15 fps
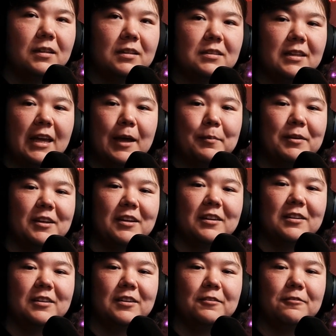Is Amity
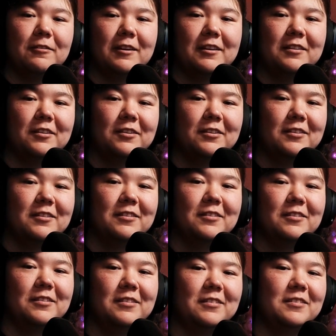gonna defend
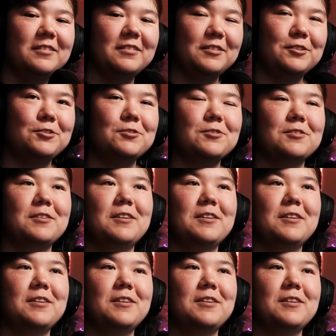Luce?